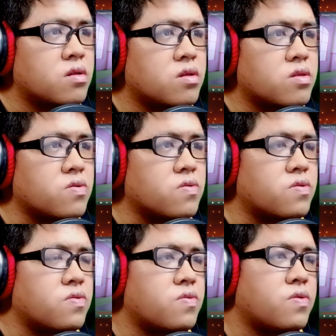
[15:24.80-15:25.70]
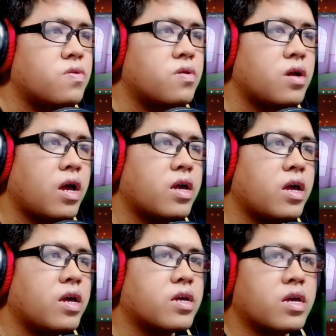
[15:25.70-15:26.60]
No, oh, I,
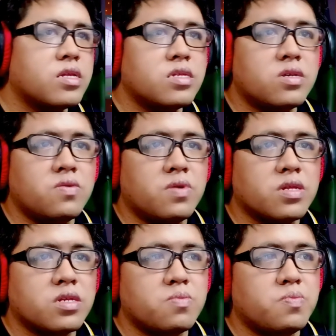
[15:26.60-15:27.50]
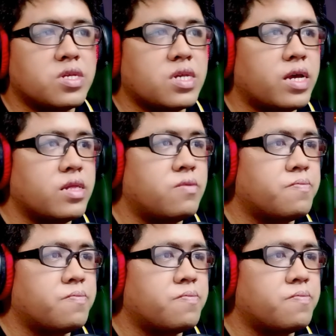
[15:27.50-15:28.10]
I can't see what's beside